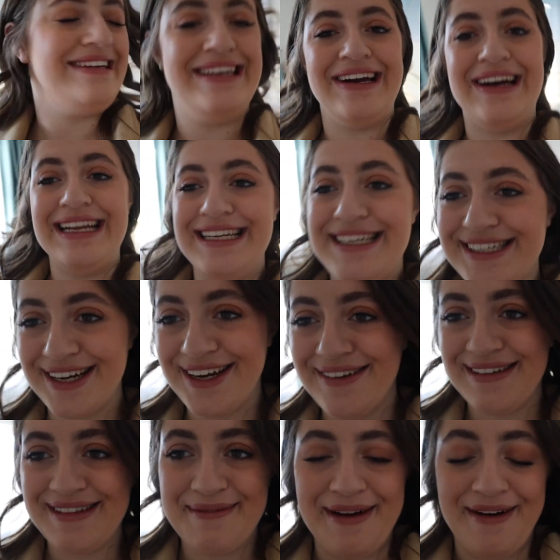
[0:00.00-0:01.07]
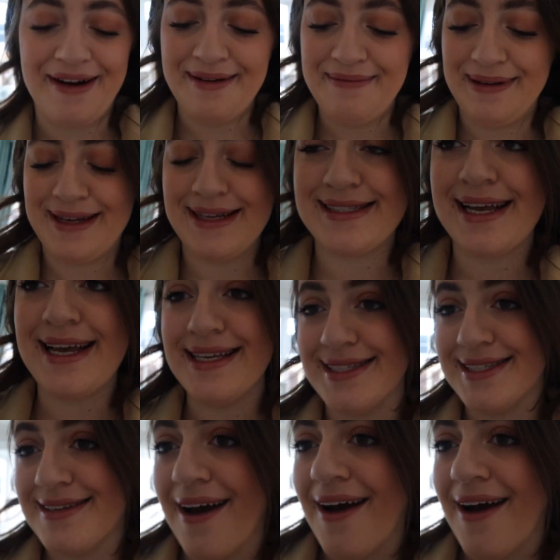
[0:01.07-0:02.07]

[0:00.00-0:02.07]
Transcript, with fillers: cute. I need to show you in the mirror because it is